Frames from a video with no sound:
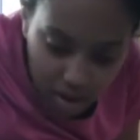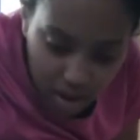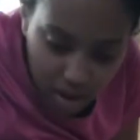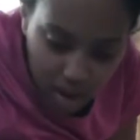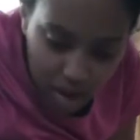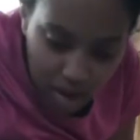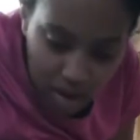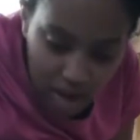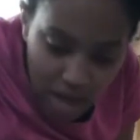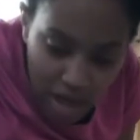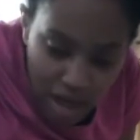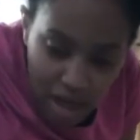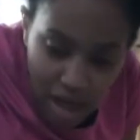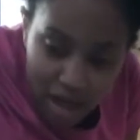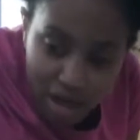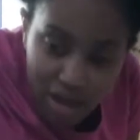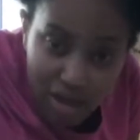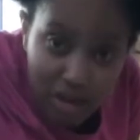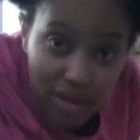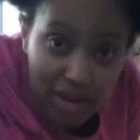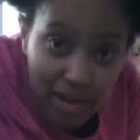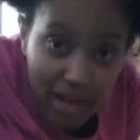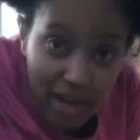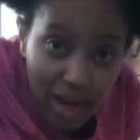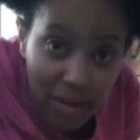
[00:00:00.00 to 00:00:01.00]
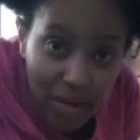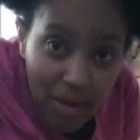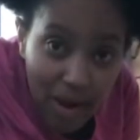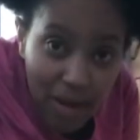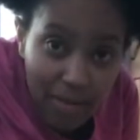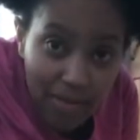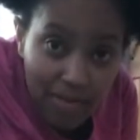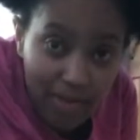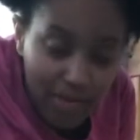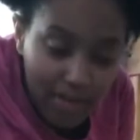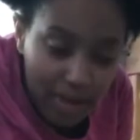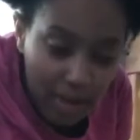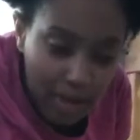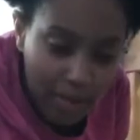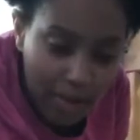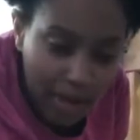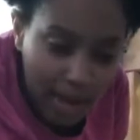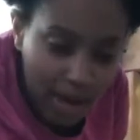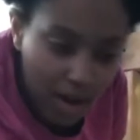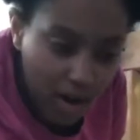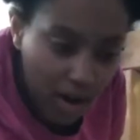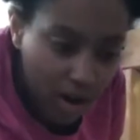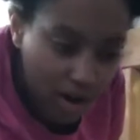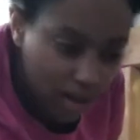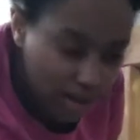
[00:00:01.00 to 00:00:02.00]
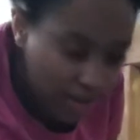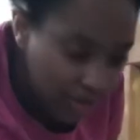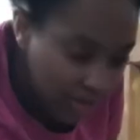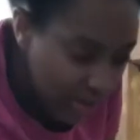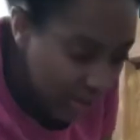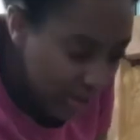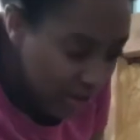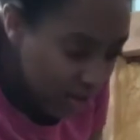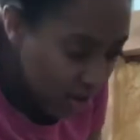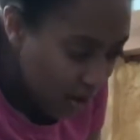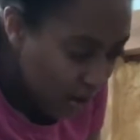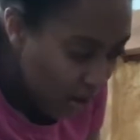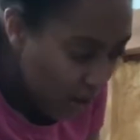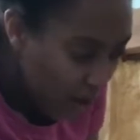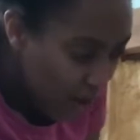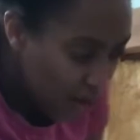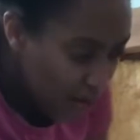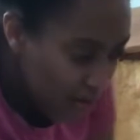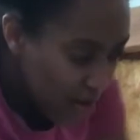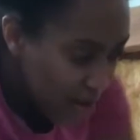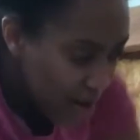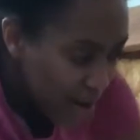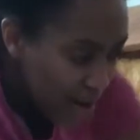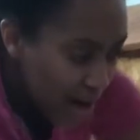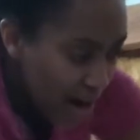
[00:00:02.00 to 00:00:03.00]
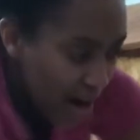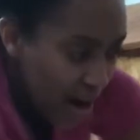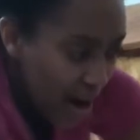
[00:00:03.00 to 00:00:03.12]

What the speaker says: on. So now I'm flipping all of these over,